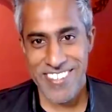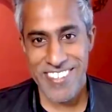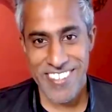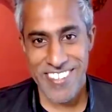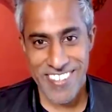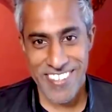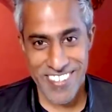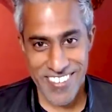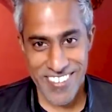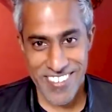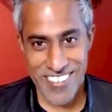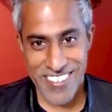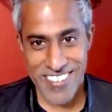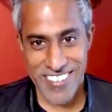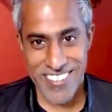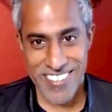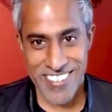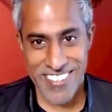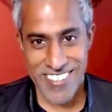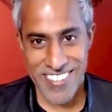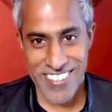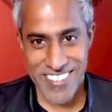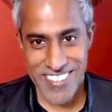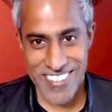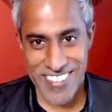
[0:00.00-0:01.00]

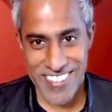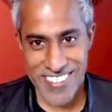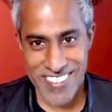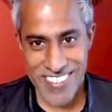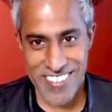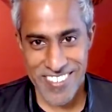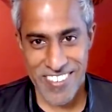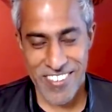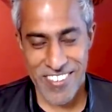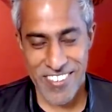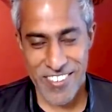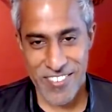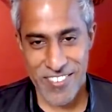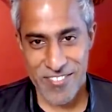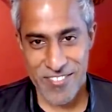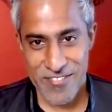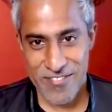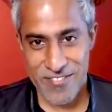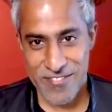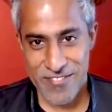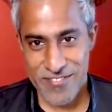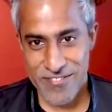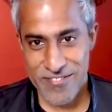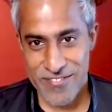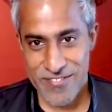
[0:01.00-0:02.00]

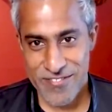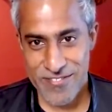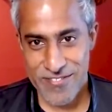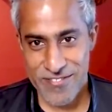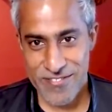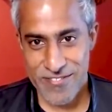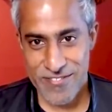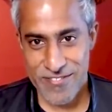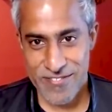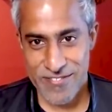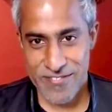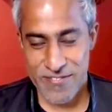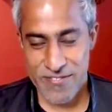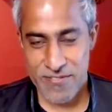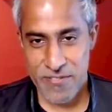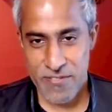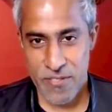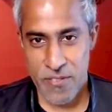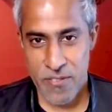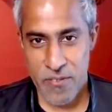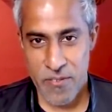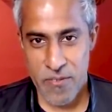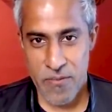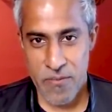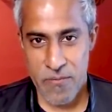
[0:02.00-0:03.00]

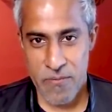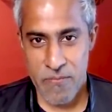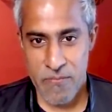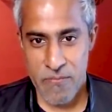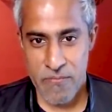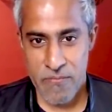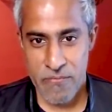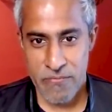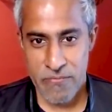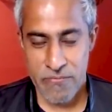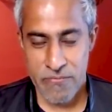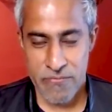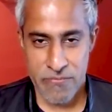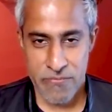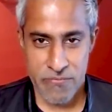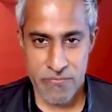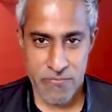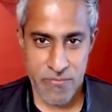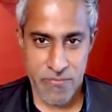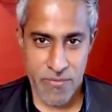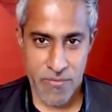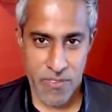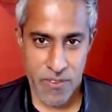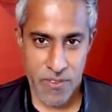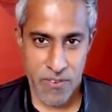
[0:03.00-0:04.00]

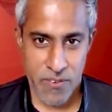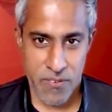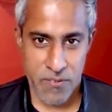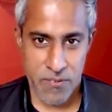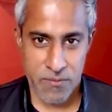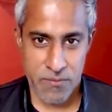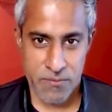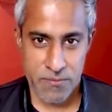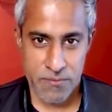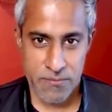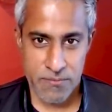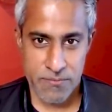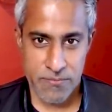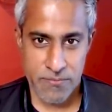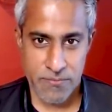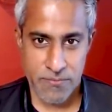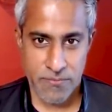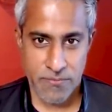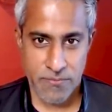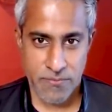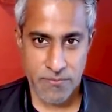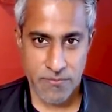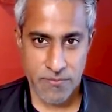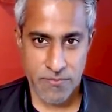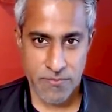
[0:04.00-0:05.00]

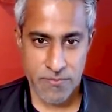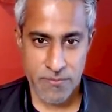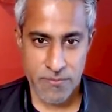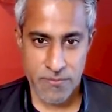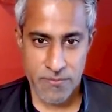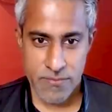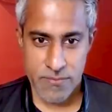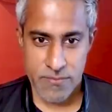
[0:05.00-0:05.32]
The person shown says nothing.